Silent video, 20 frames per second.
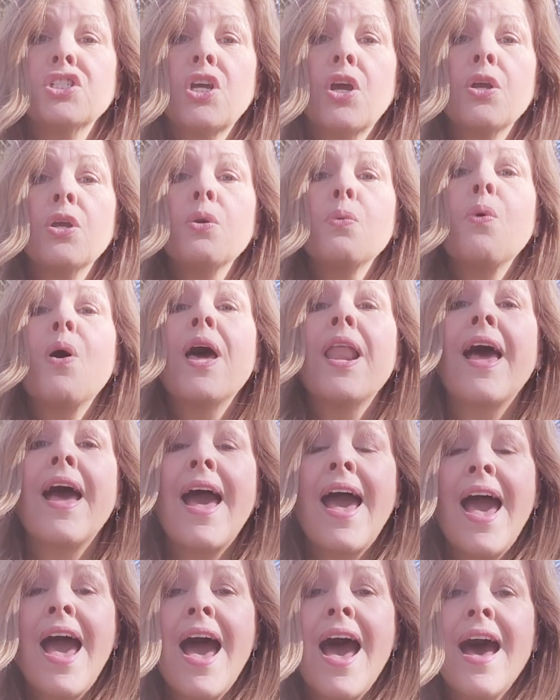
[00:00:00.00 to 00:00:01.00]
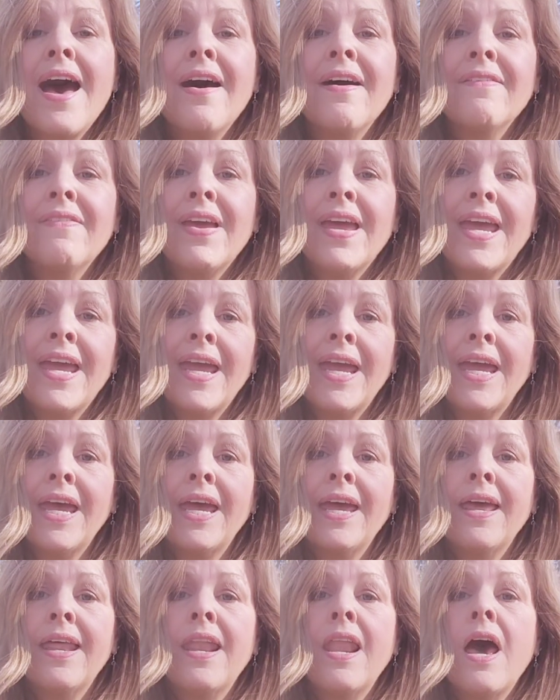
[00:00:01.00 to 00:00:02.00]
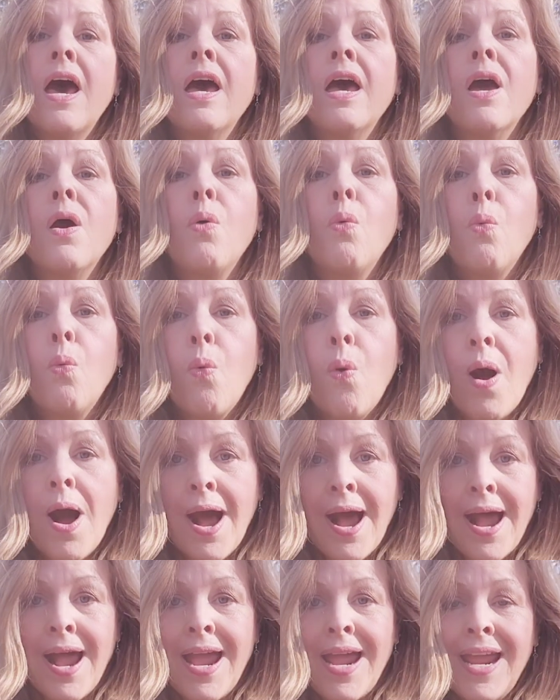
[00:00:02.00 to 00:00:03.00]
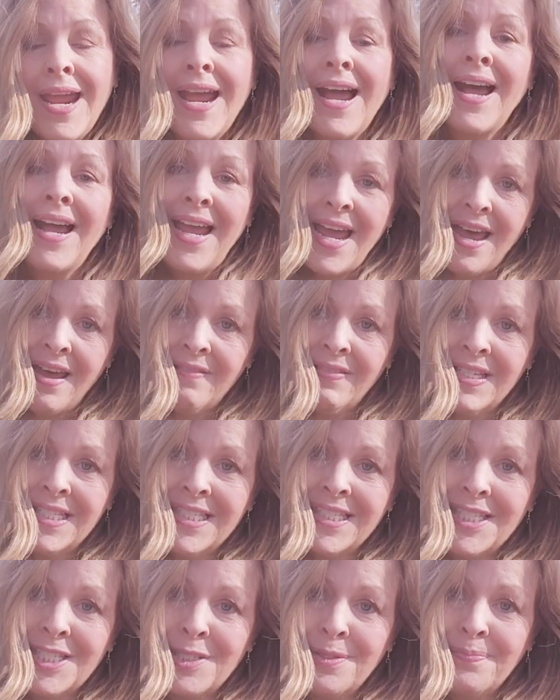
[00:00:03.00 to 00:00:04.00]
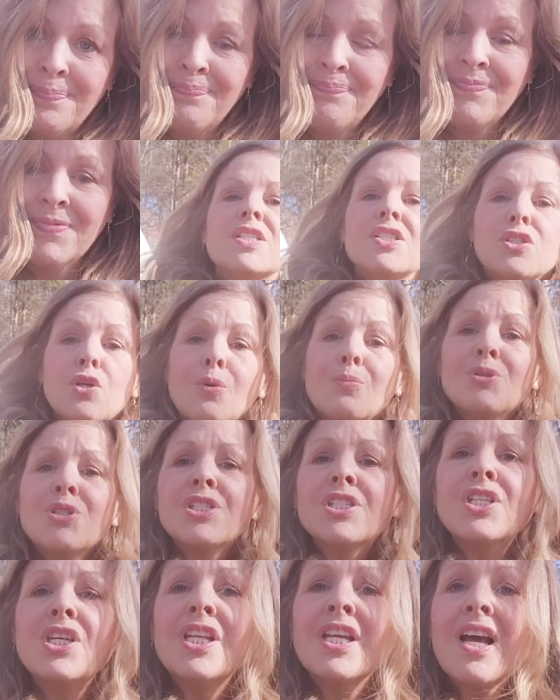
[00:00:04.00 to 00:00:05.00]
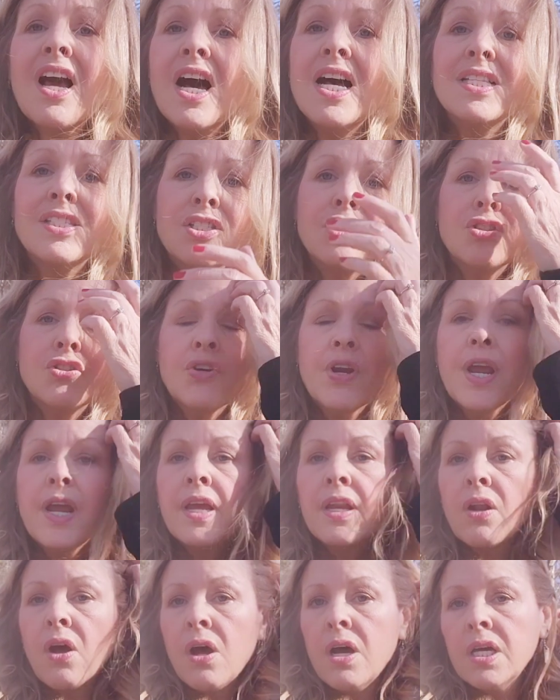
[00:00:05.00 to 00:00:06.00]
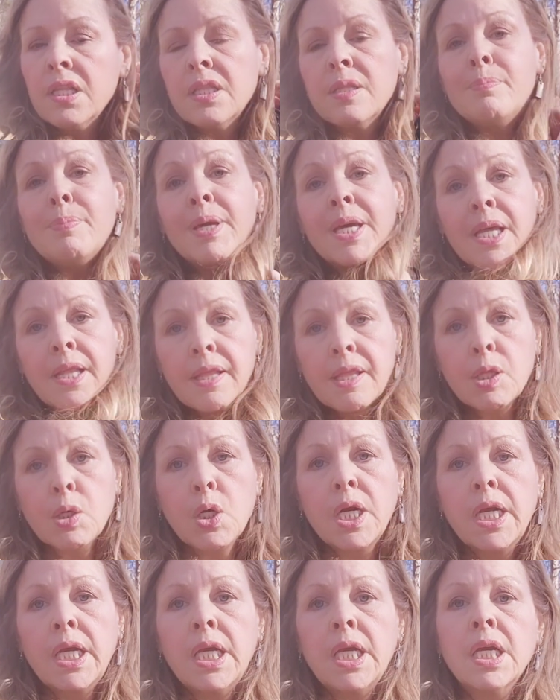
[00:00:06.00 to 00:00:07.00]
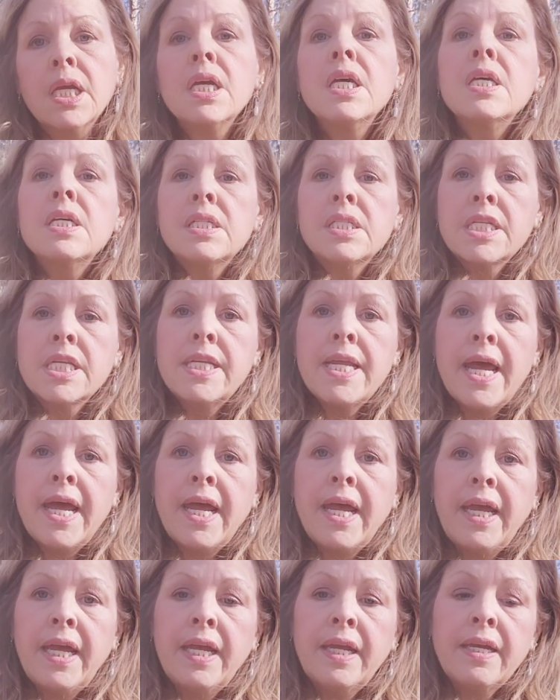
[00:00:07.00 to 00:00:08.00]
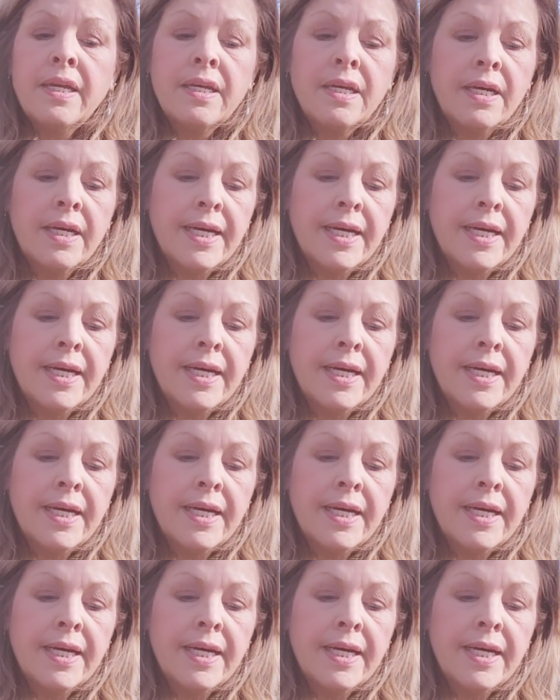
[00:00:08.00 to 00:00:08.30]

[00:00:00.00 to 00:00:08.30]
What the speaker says: show you what I have and why I have it. So I'm just going to concentrate on the big three today.